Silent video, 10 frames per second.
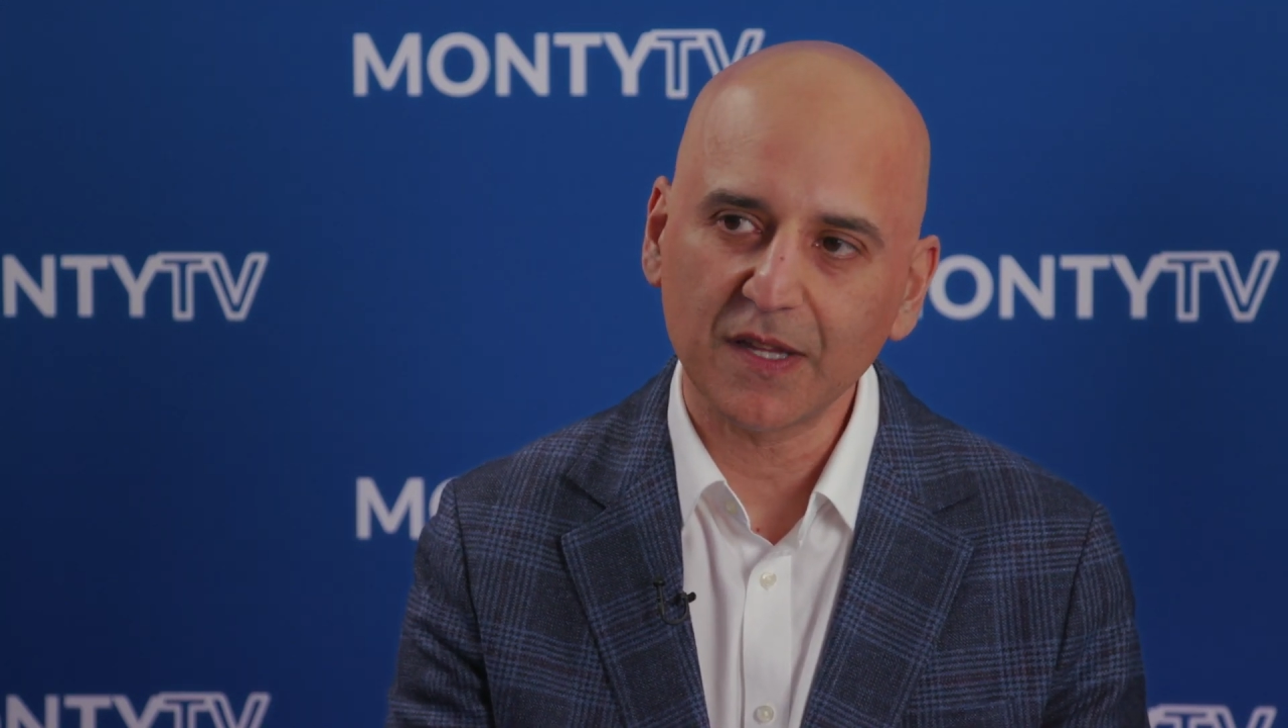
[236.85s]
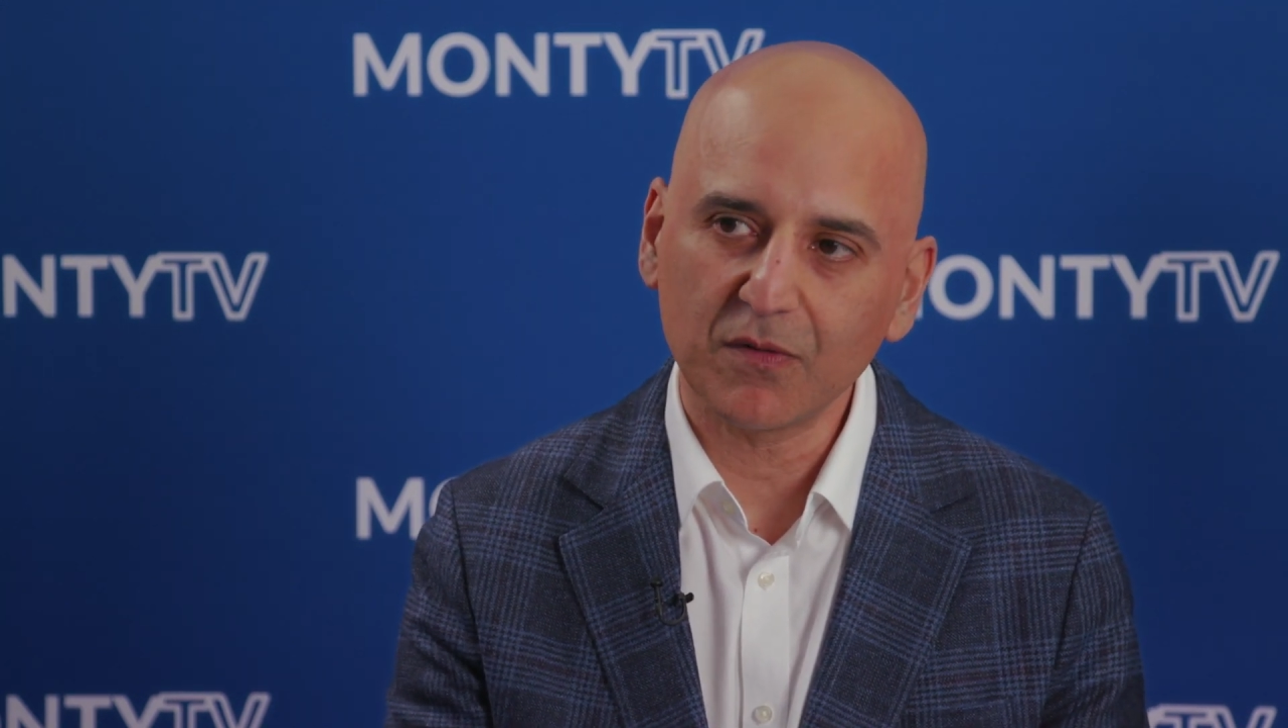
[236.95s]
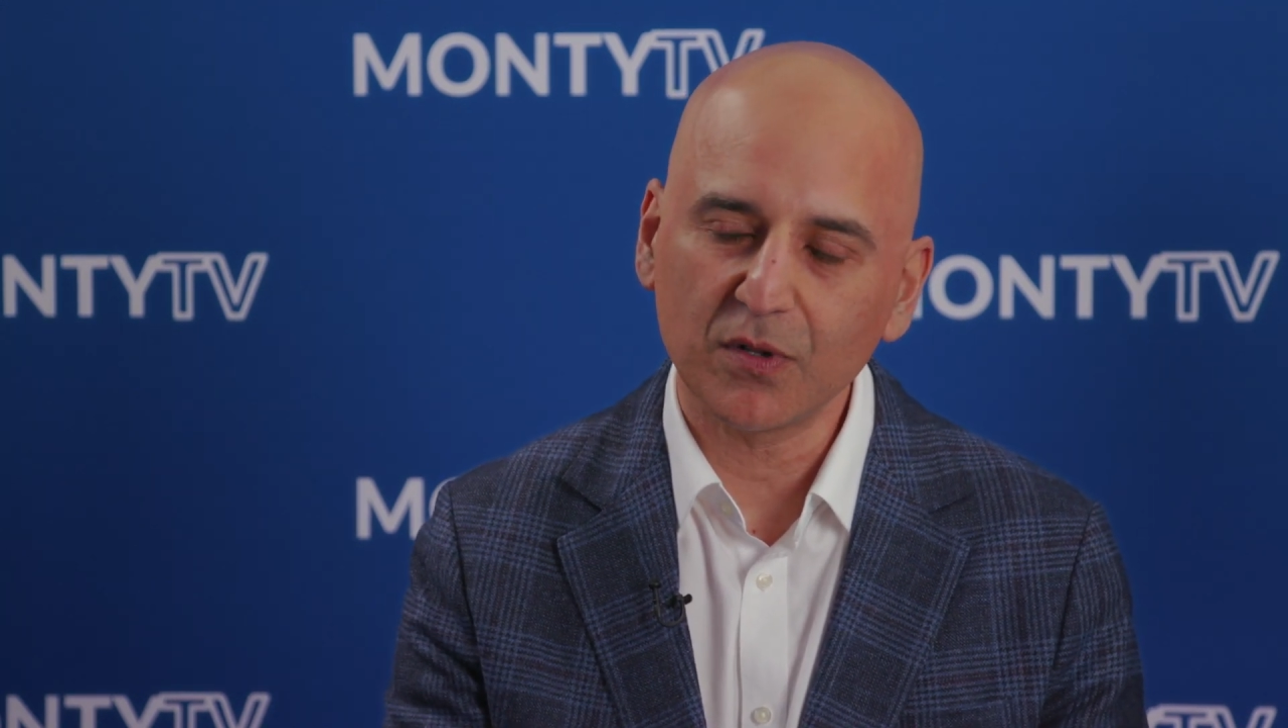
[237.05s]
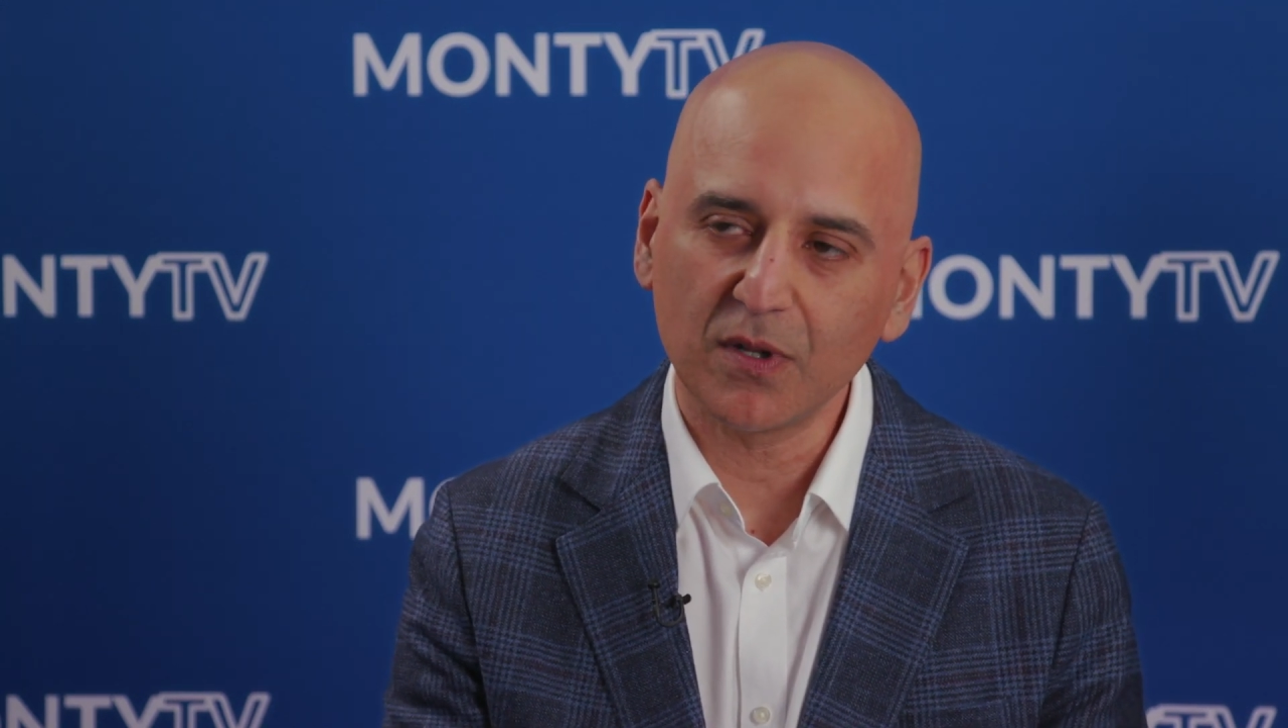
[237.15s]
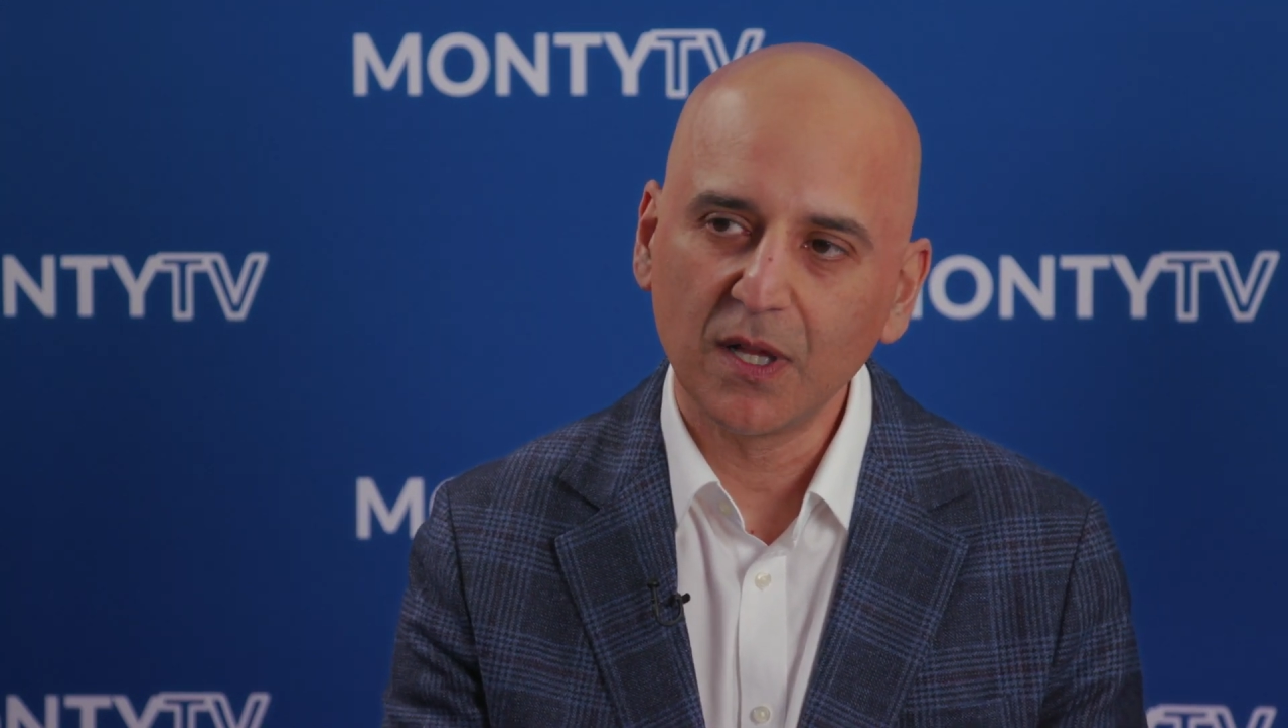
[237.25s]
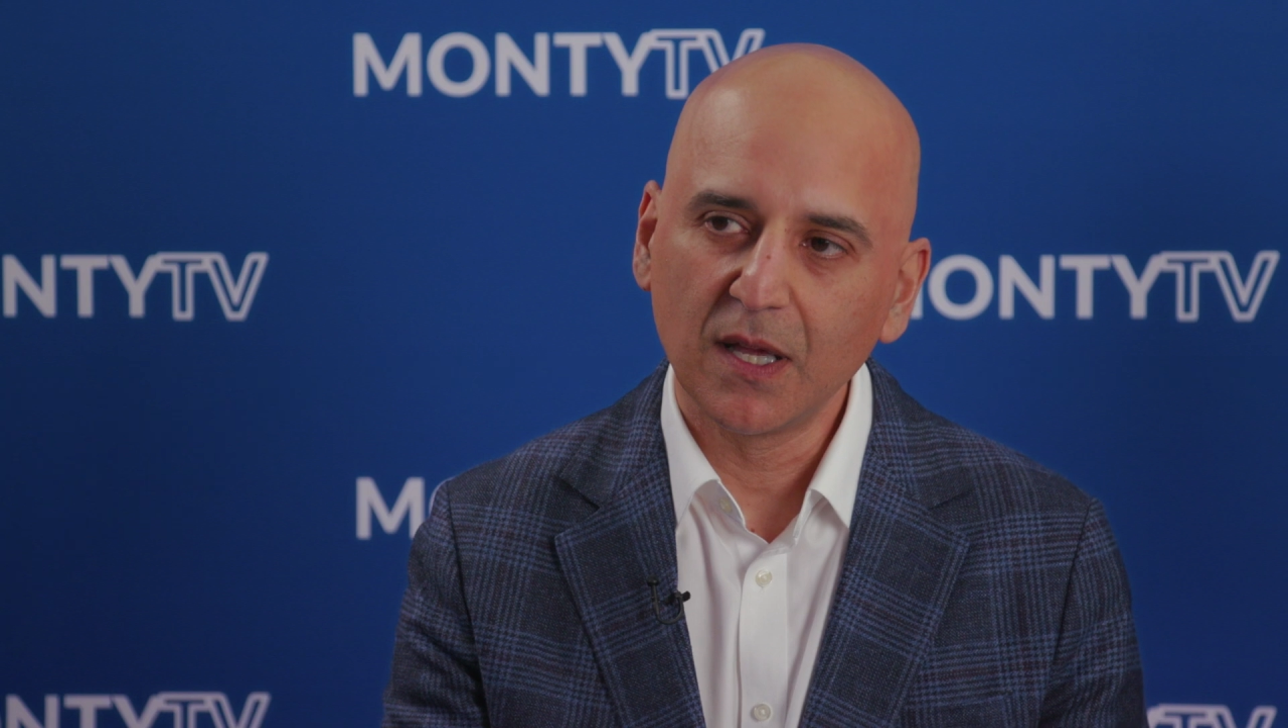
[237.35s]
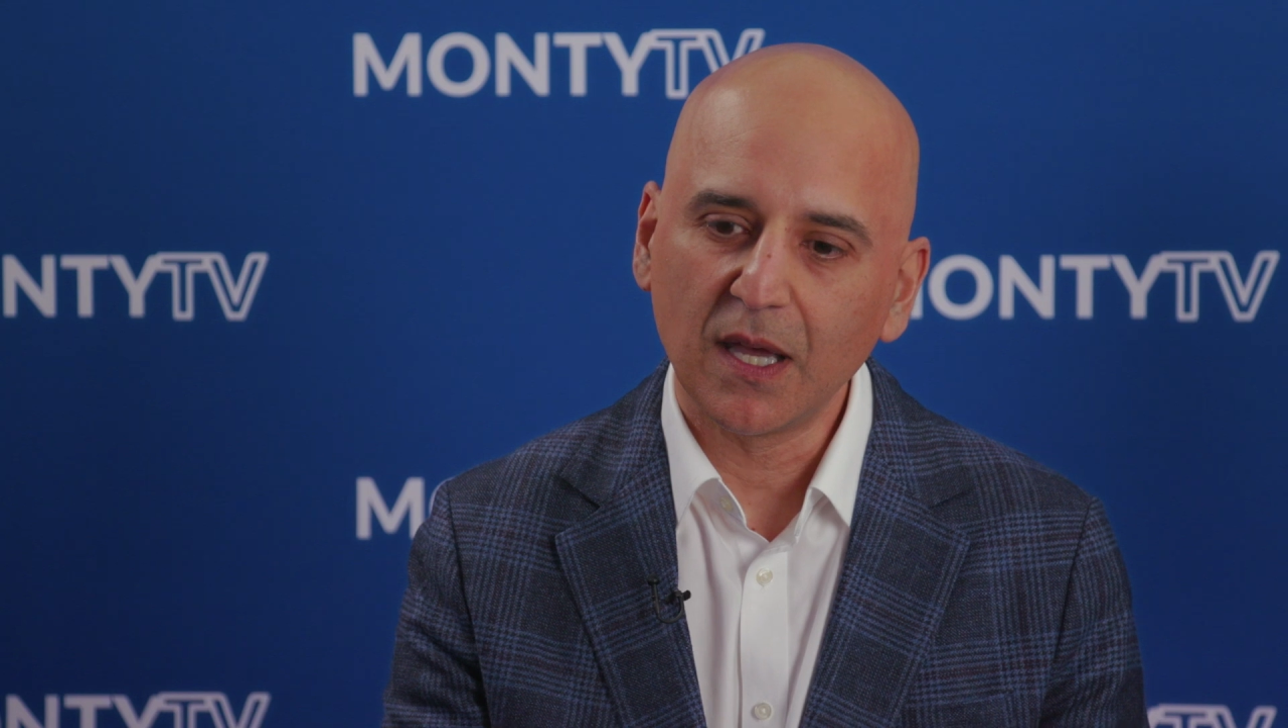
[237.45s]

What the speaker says: level.